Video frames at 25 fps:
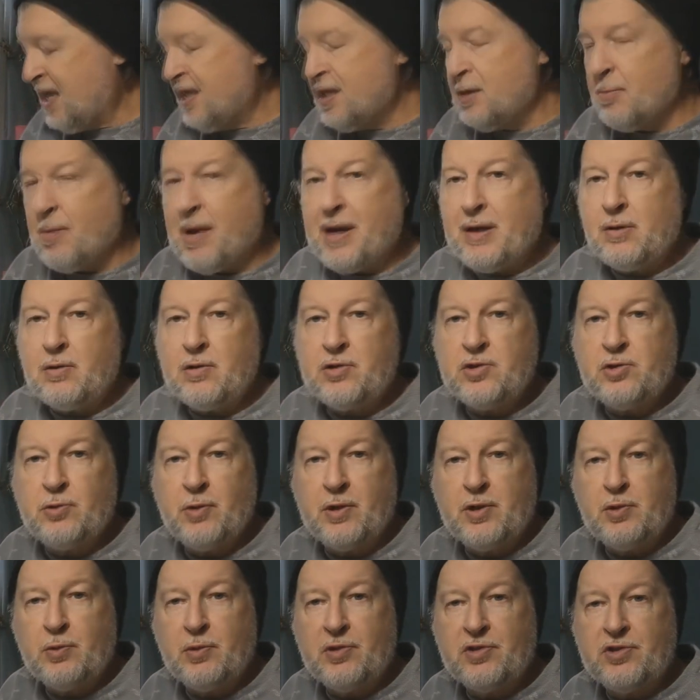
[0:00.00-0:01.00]
And the micro
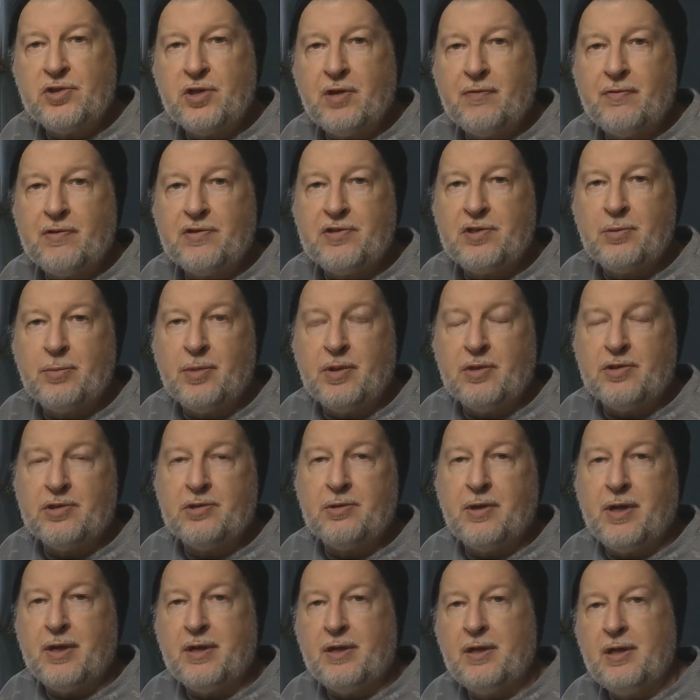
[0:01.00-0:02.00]
switch was serviceable,
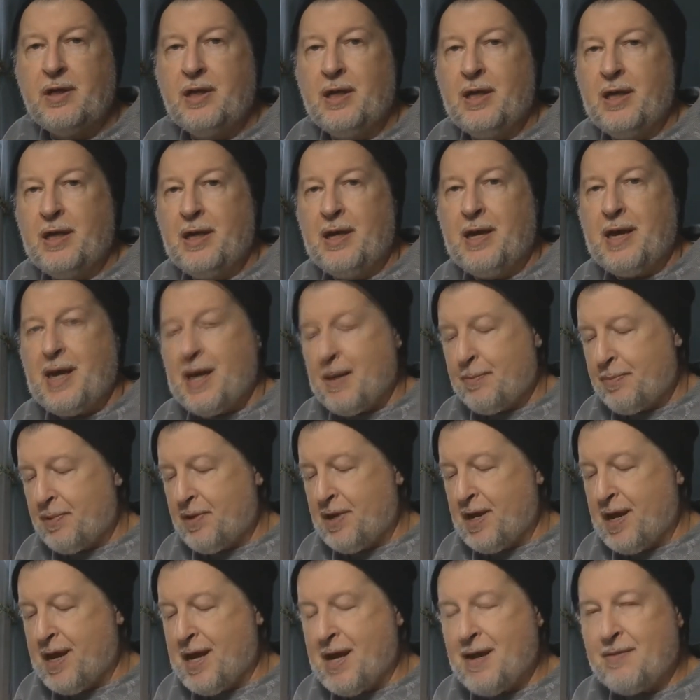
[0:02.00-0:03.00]
so I
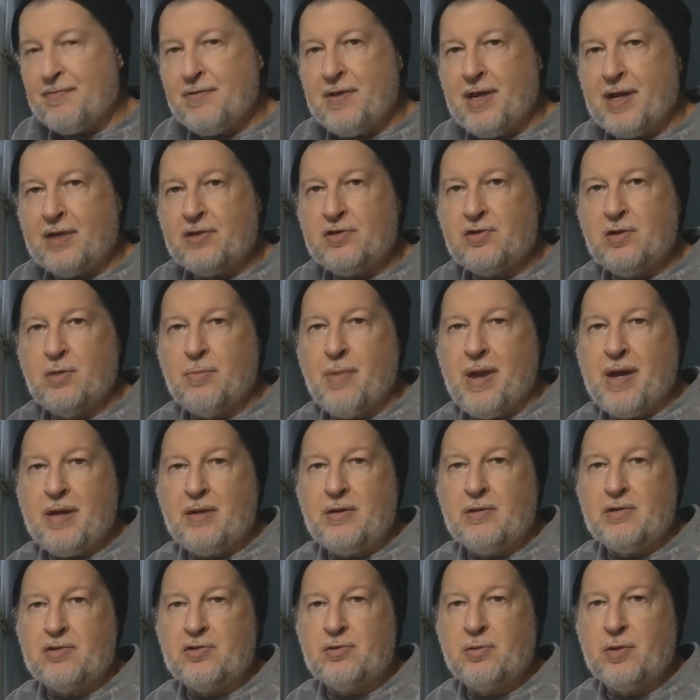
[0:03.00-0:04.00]
happened to have an extra
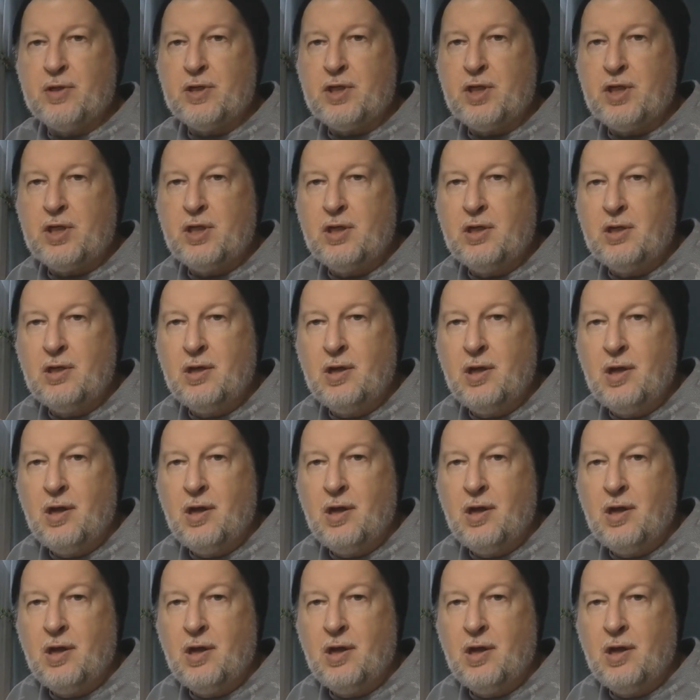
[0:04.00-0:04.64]
micro switch.